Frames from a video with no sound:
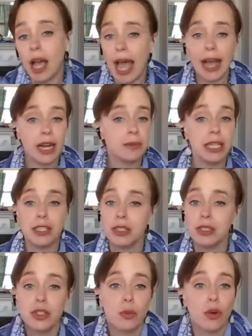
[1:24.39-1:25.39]

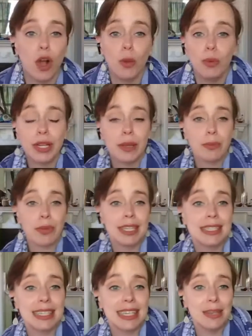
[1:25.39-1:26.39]
adaptations that we're all putting in
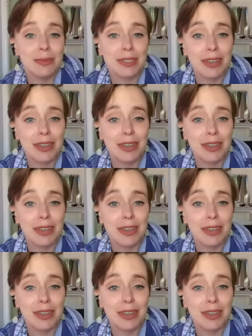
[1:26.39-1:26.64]
place to keep